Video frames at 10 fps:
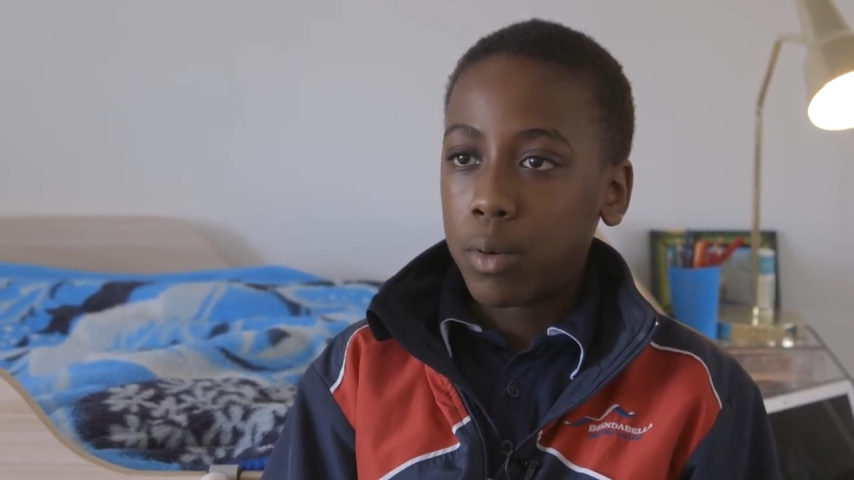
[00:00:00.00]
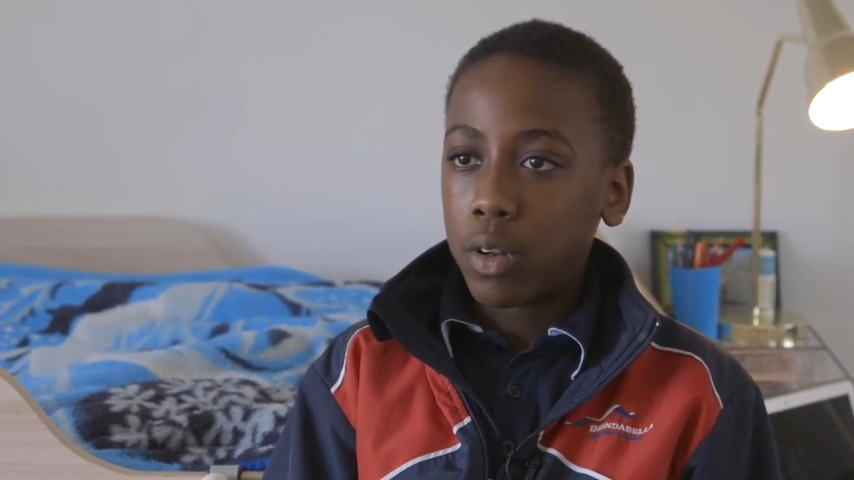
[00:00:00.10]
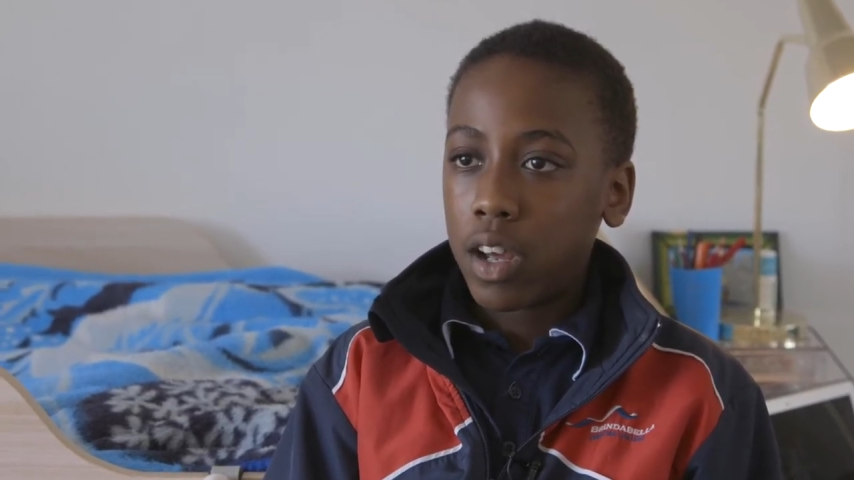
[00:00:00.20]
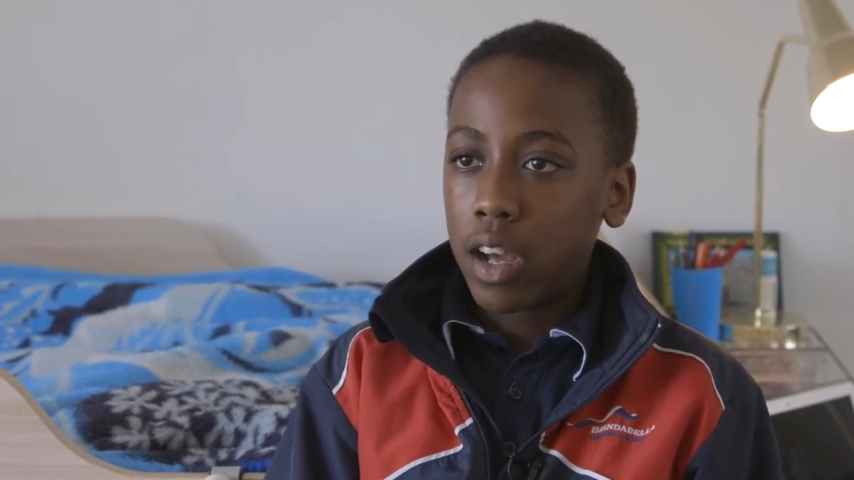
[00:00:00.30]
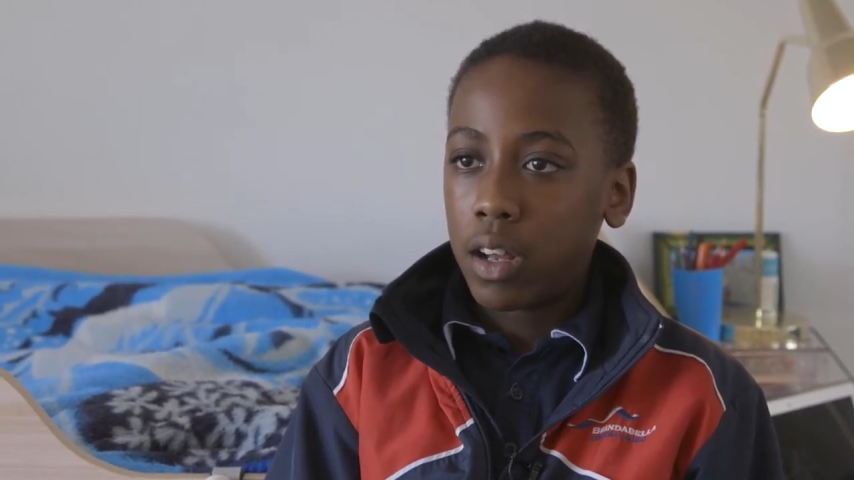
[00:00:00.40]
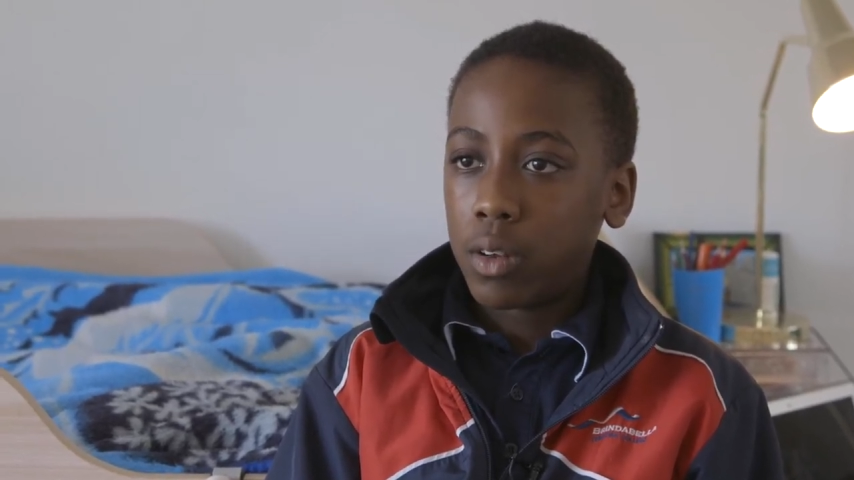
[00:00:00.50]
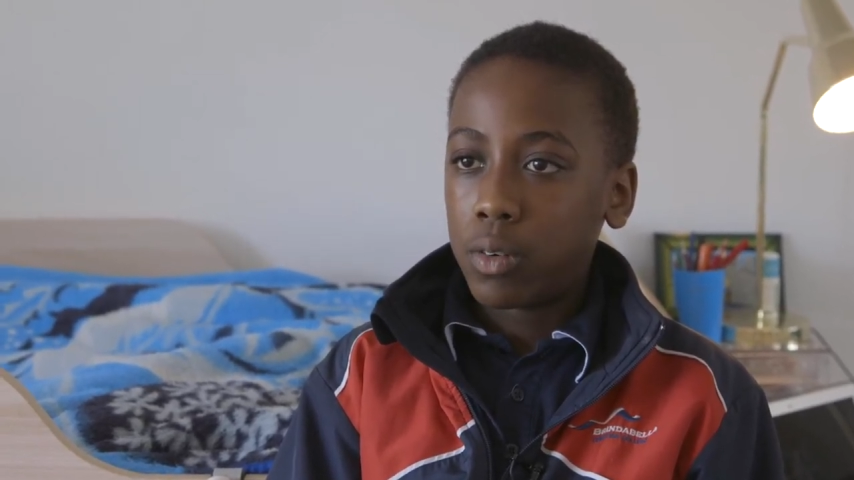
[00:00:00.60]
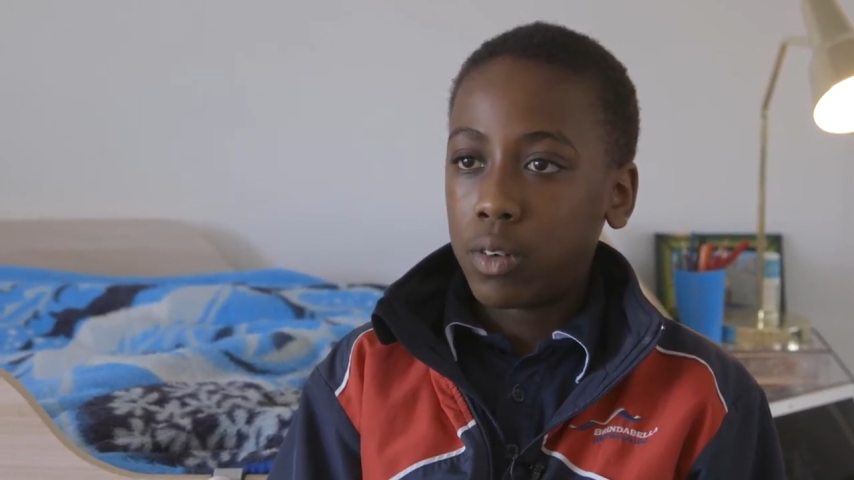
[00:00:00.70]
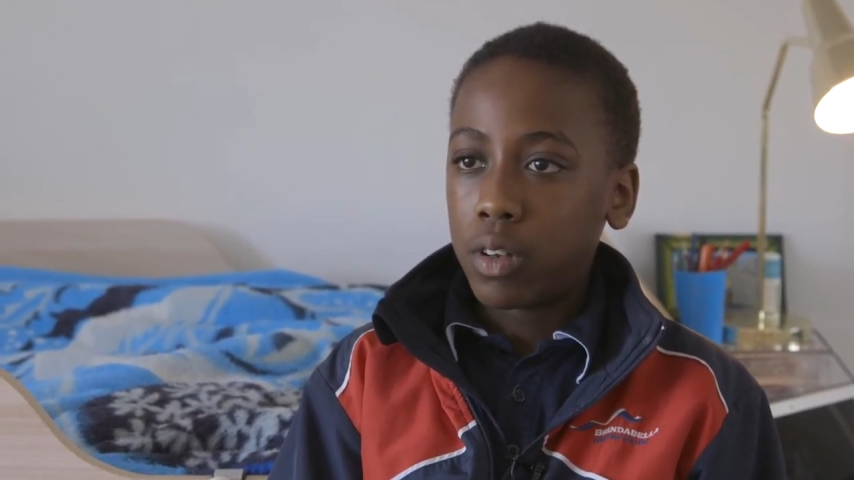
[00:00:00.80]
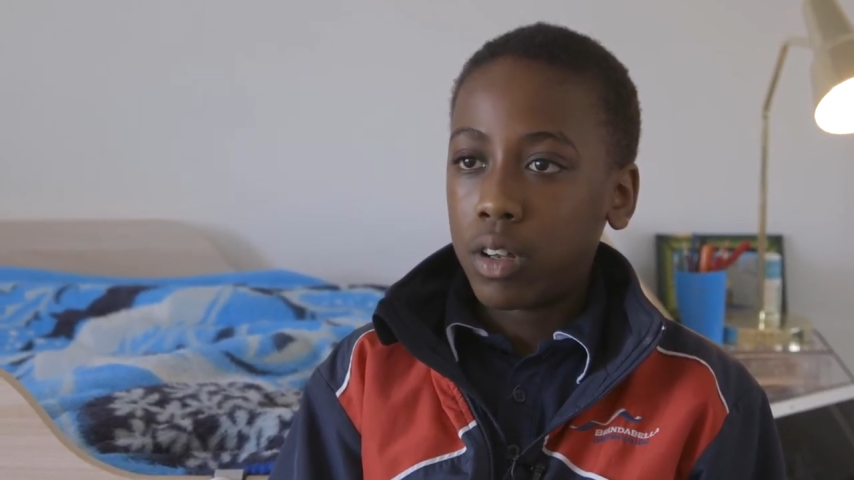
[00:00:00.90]
on how
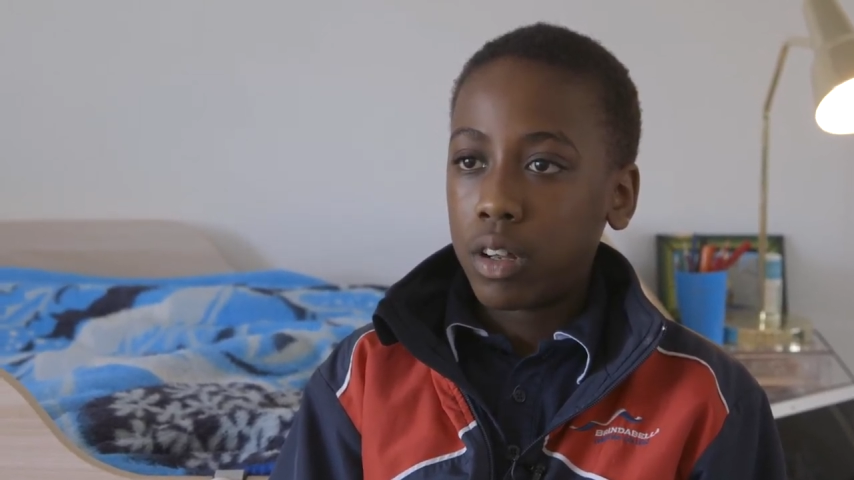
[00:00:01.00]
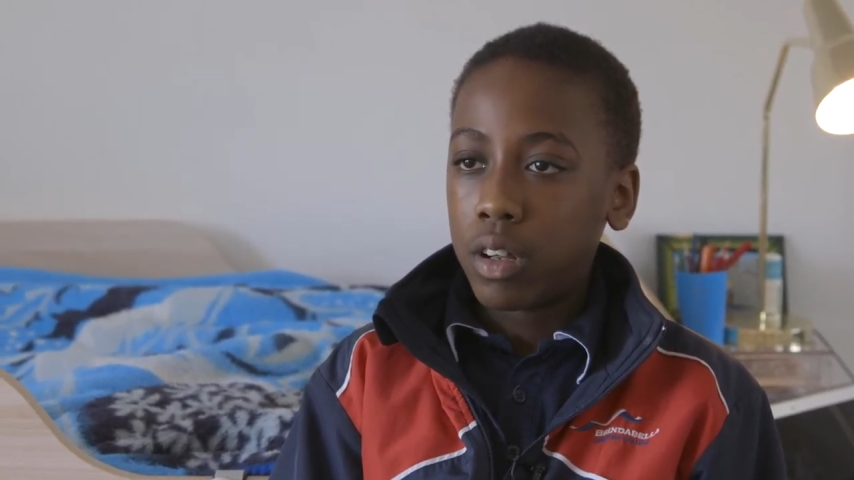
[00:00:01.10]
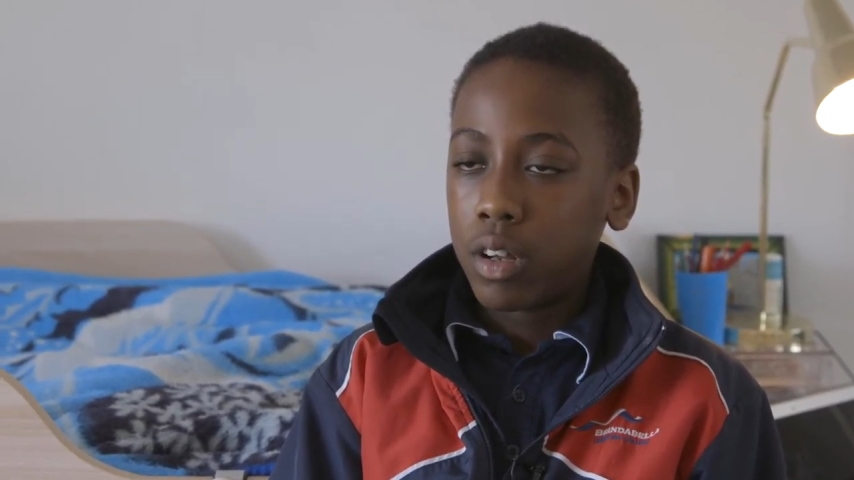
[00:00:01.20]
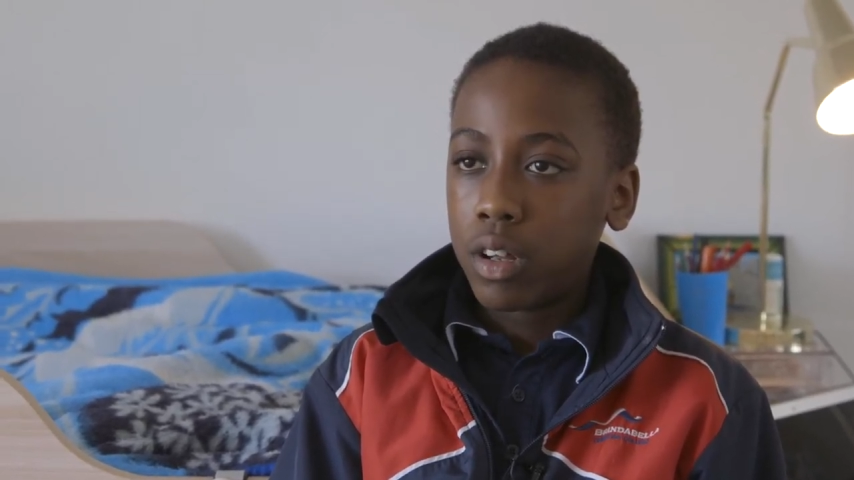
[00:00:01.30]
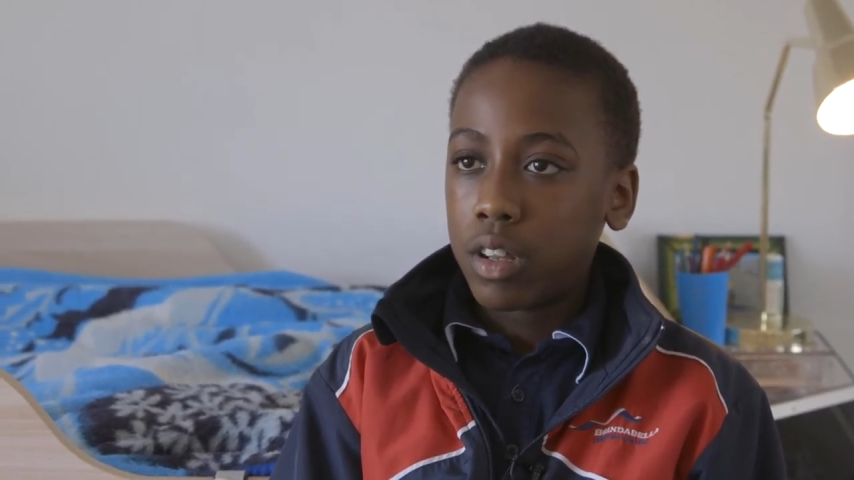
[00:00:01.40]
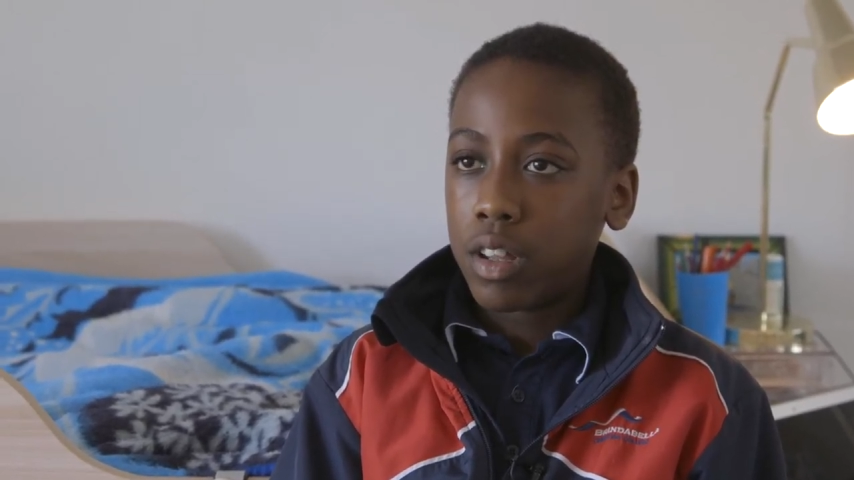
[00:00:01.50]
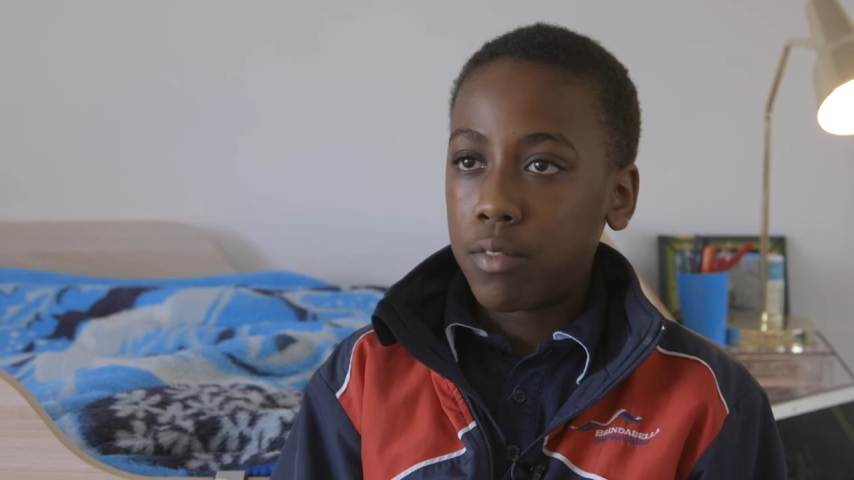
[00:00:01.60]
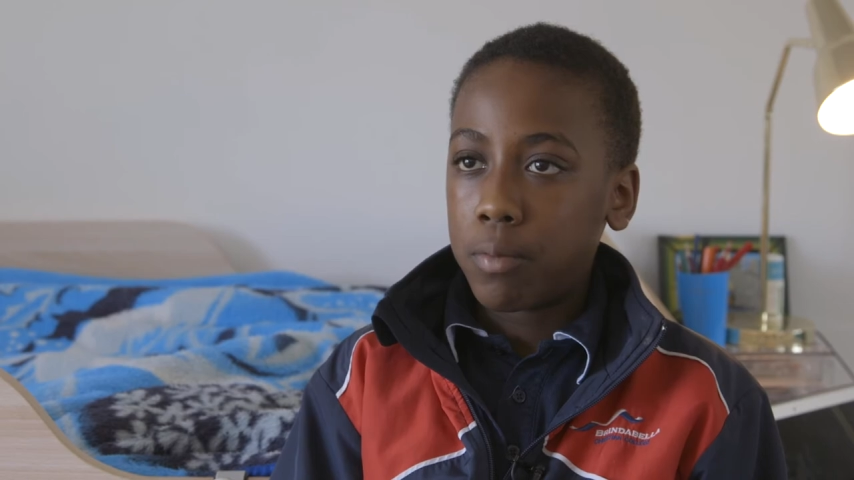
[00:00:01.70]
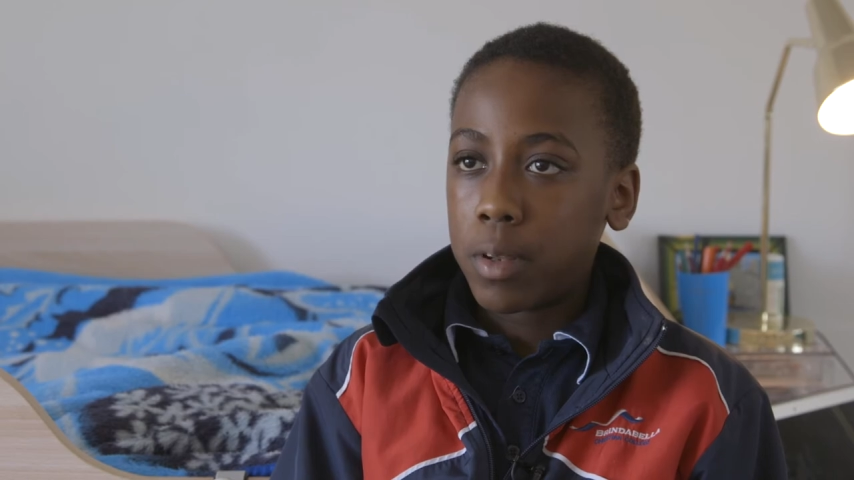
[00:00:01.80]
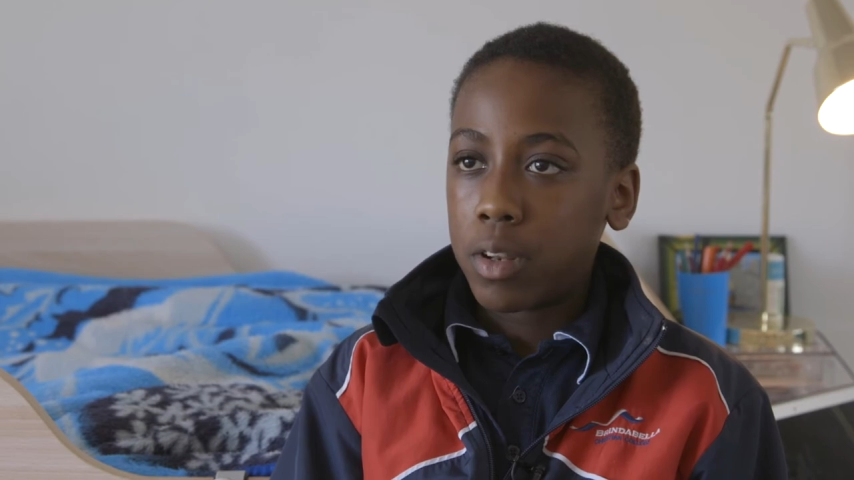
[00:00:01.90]

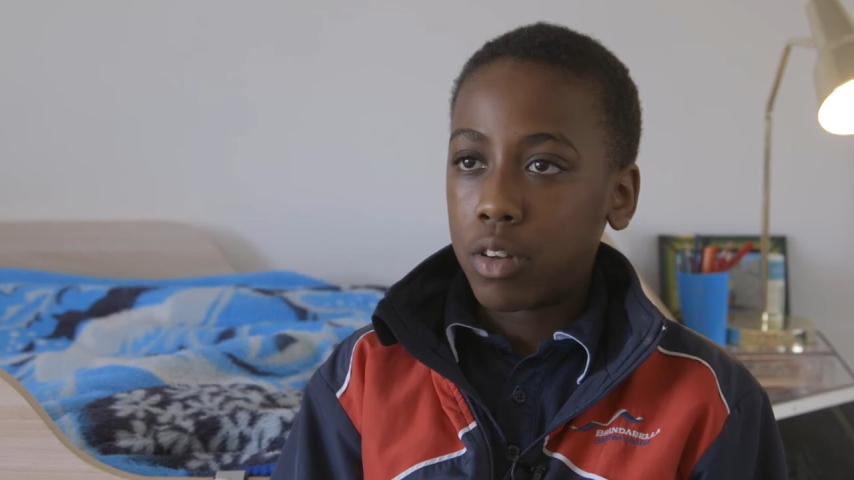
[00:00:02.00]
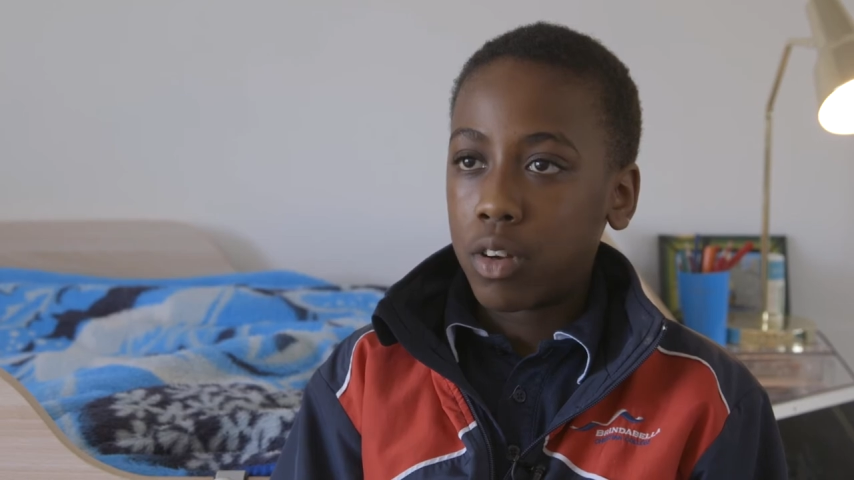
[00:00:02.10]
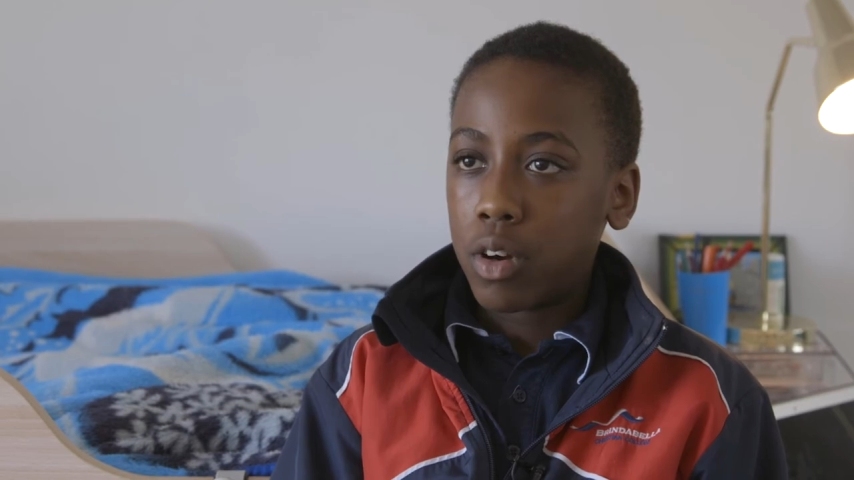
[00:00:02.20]
they've been